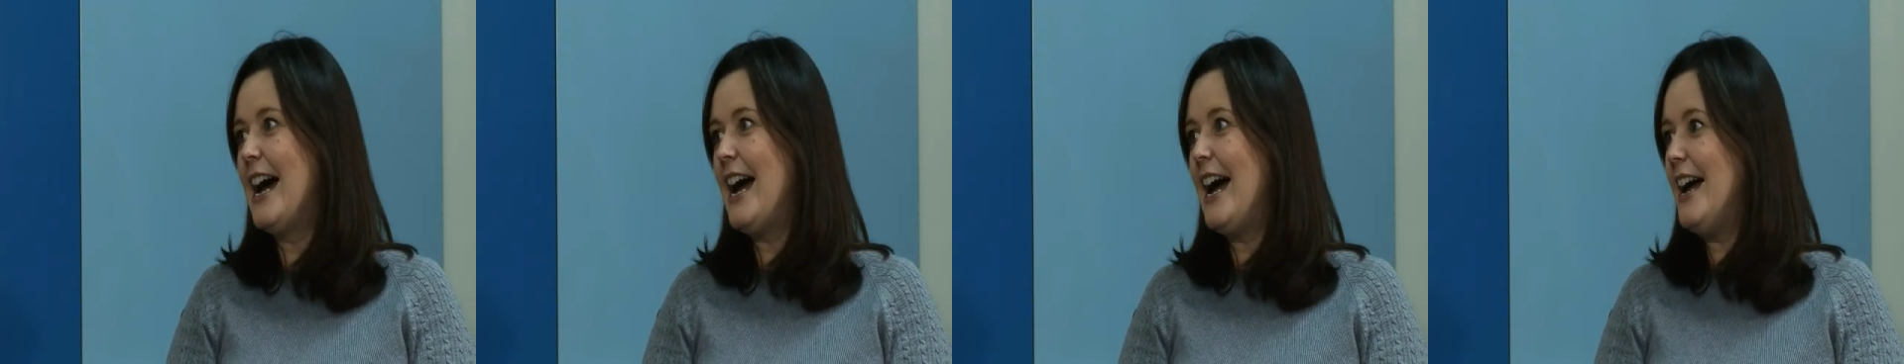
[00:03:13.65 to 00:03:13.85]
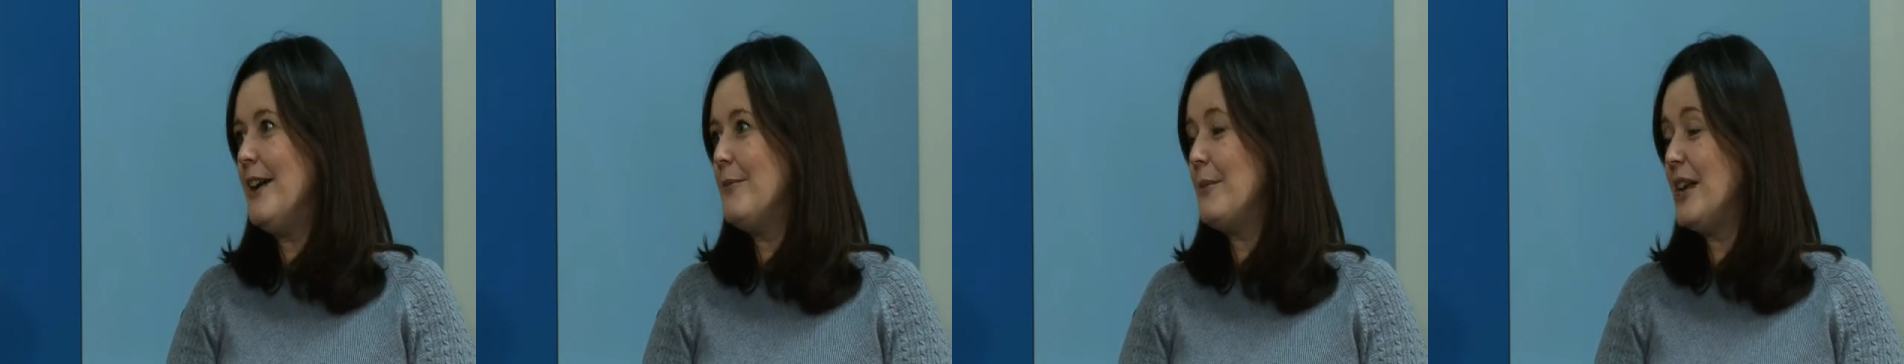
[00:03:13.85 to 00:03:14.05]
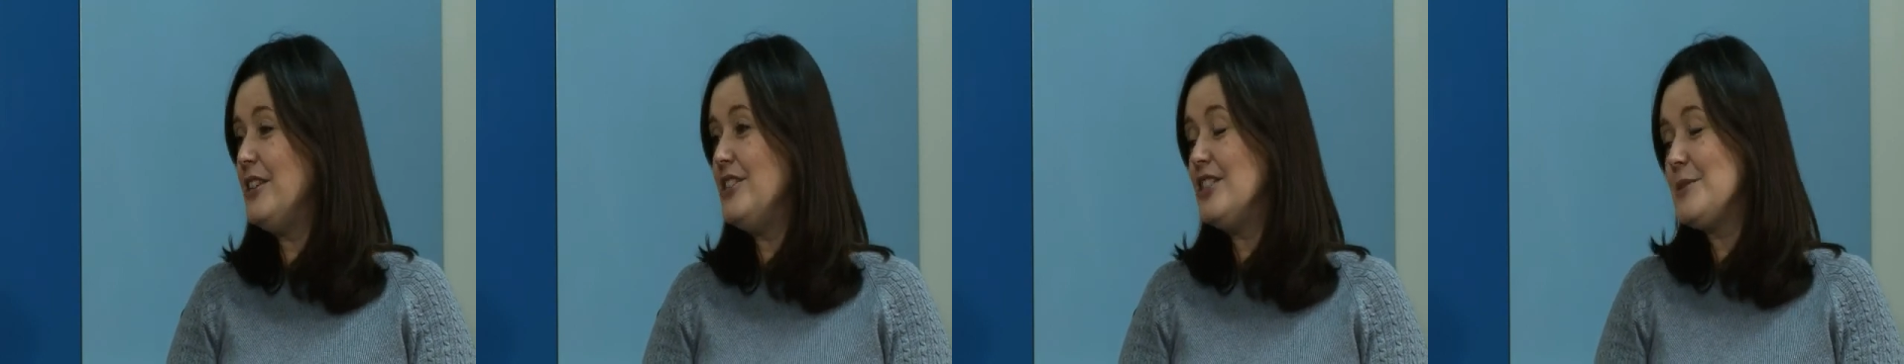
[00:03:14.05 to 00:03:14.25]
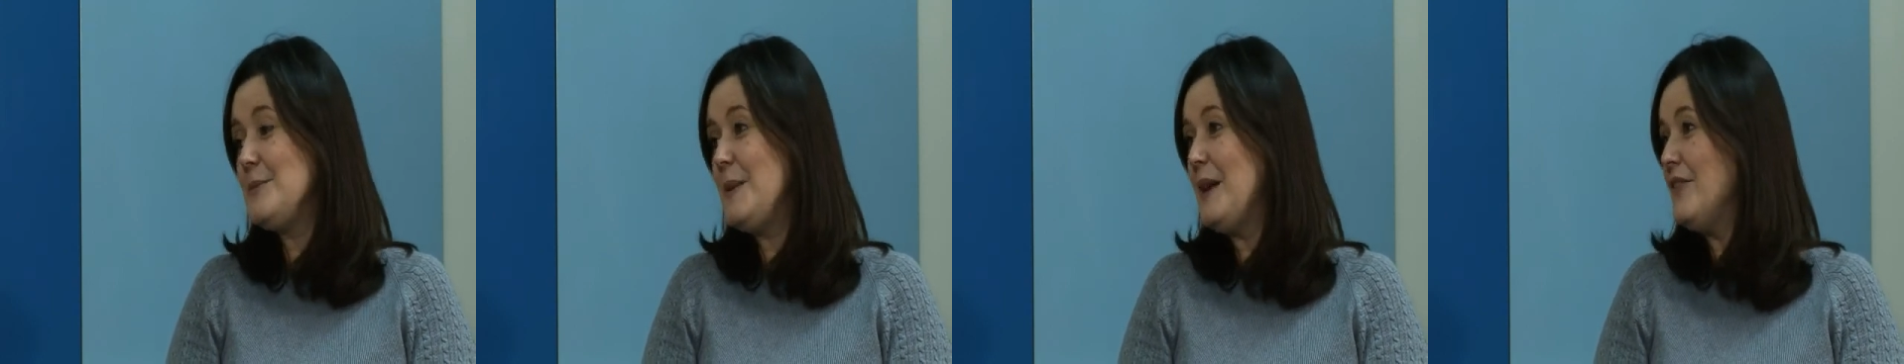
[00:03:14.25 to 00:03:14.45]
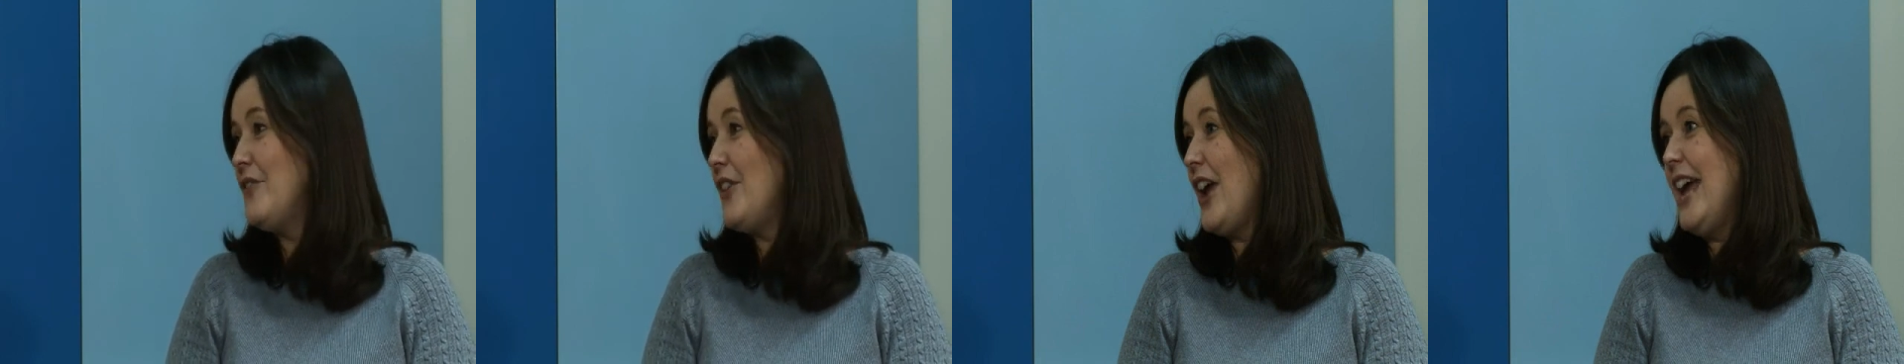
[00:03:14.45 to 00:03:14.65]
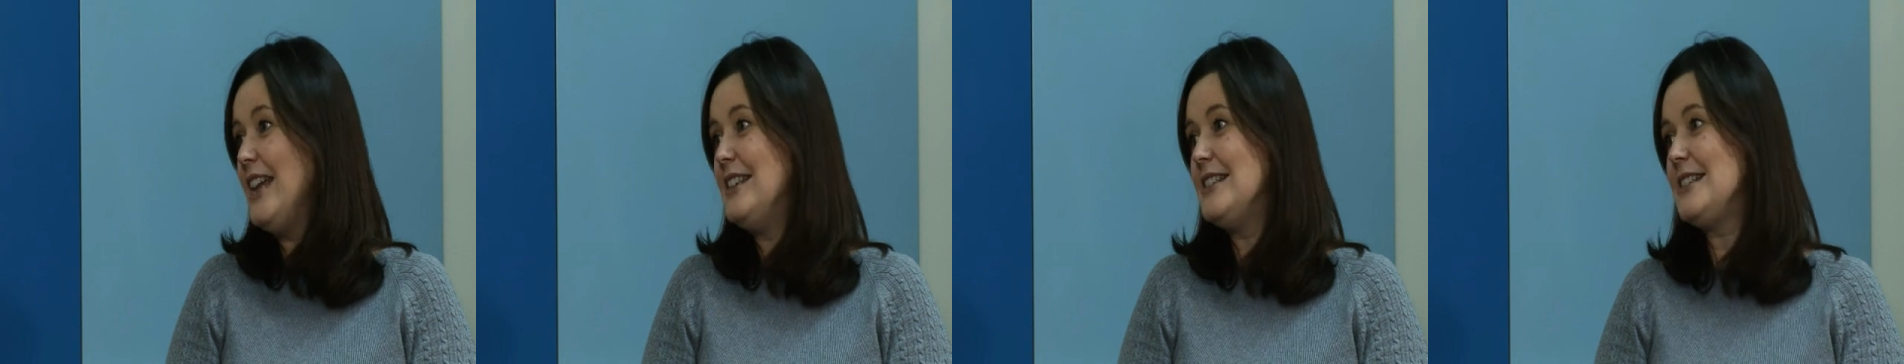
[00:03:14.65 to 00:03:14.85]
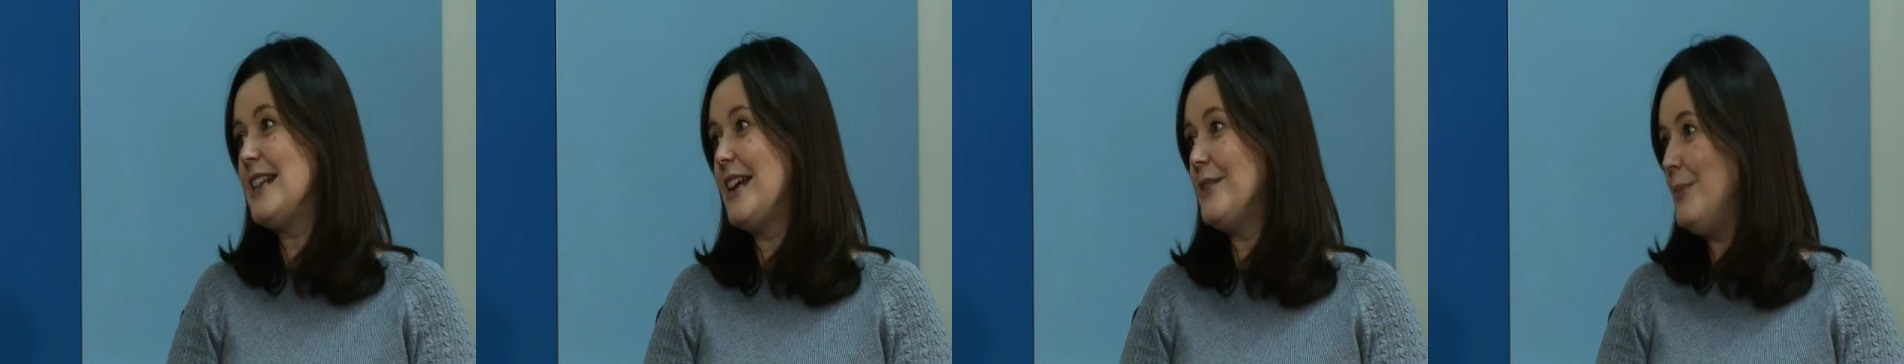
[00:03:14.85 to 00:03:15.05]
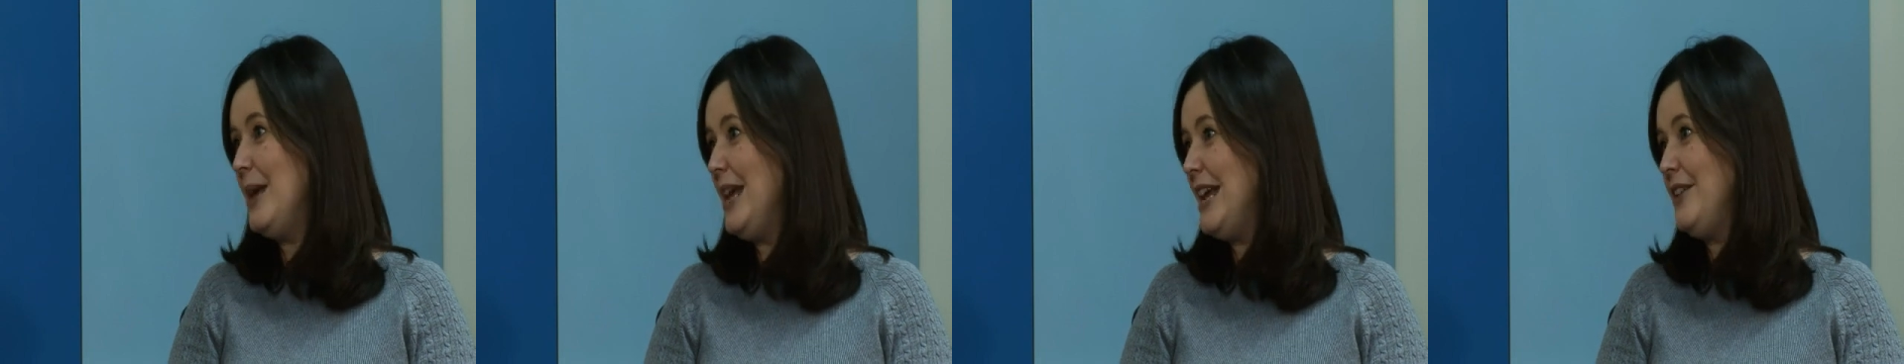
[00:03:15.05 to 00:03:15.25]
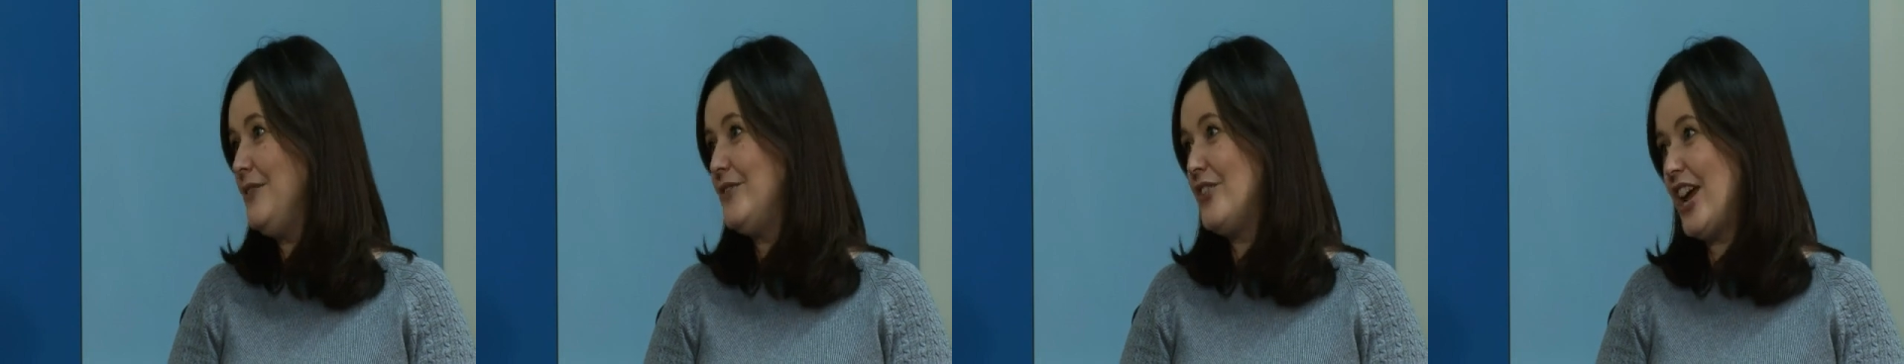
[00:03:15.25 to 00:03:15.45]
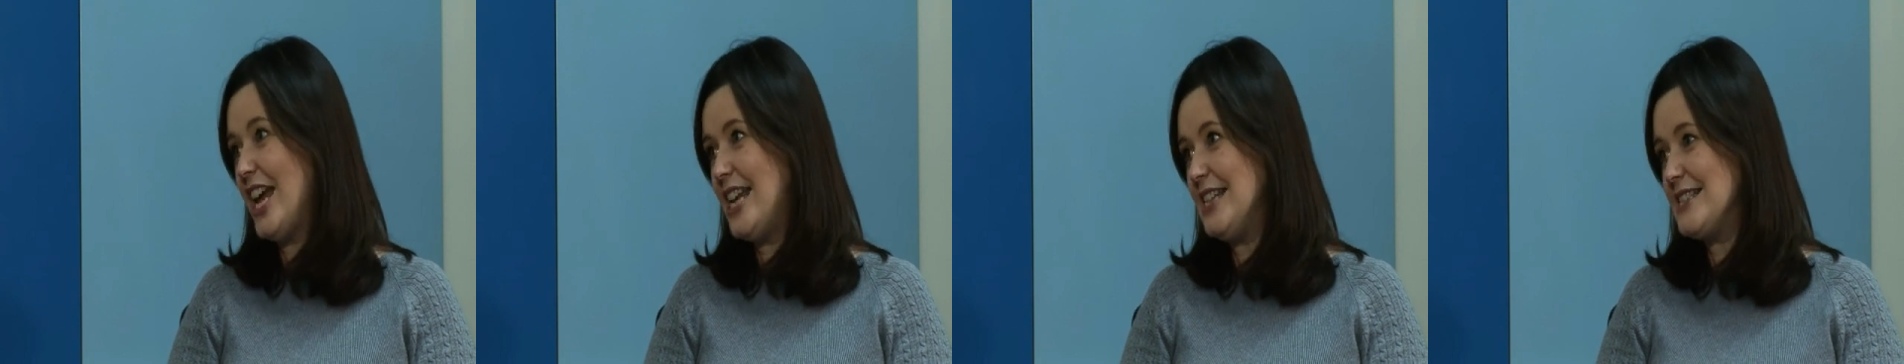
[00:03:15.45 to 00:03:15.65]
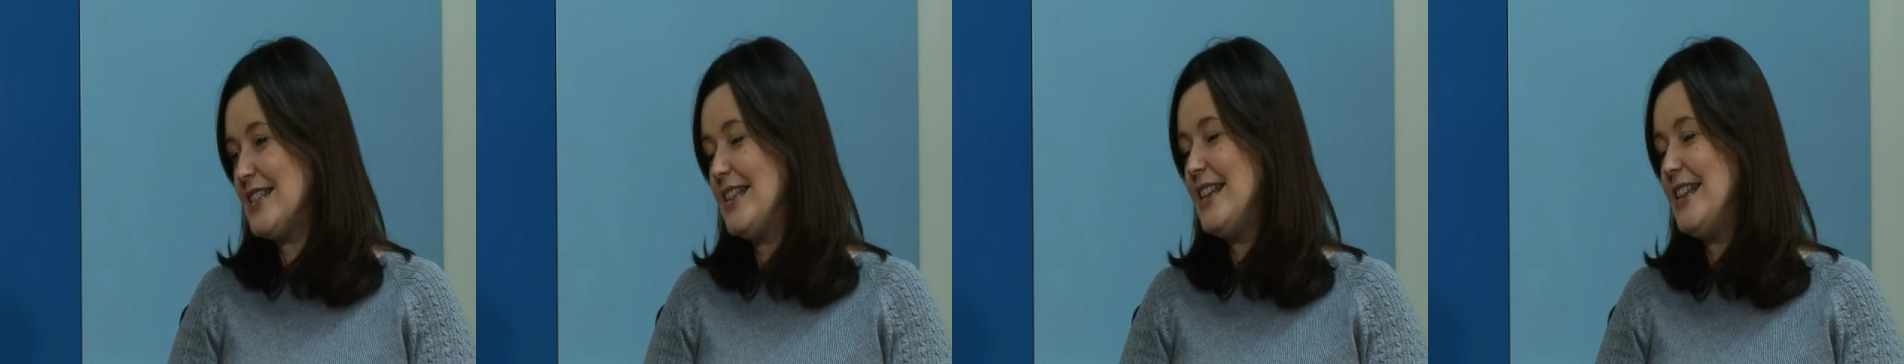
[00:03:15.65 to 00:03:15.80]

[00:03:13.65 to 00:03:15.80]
and just being friends and making friends.